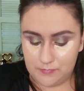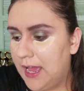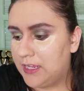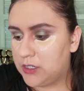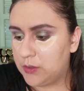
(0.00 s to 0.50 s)

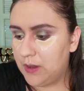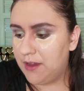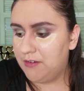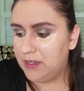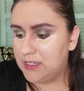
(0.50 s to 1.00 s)
I do
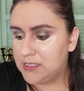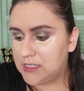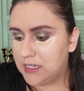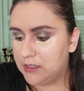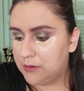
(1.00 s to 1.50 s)
have a
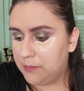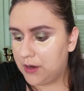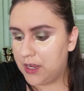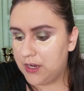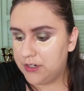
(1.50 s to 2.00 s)
concealer
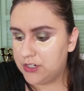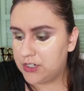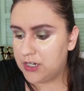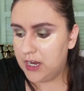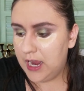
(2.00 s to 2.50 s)

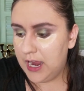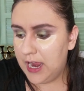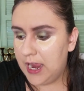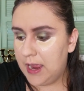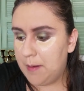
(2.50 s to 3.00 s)
brush,
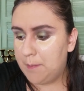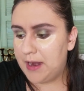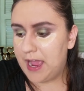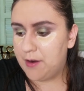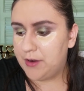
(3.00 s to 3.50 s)
but
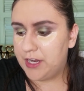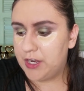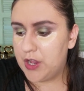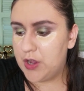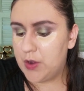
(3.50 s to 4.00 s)
I already
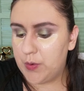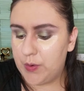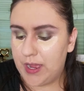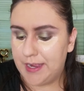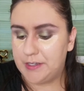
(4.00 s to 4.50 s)
know
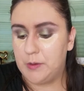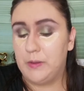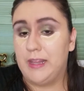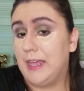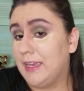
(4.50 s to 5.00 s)
I
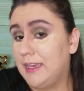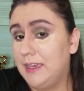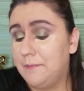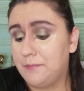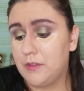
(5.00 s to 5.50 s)
don't like
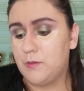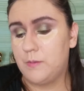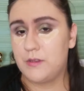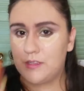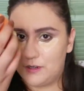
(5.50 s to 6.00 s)
it. So
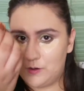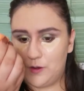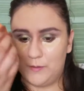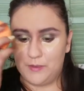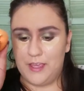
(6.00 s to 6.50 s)
I'm just gonna go
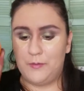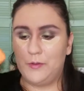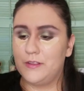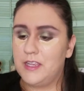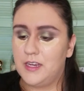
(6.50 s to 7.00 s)
in with that
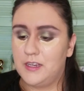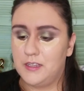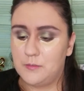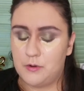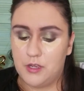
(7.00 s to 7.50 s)
Real
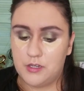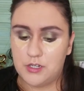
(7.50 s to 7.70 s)
Techniques Real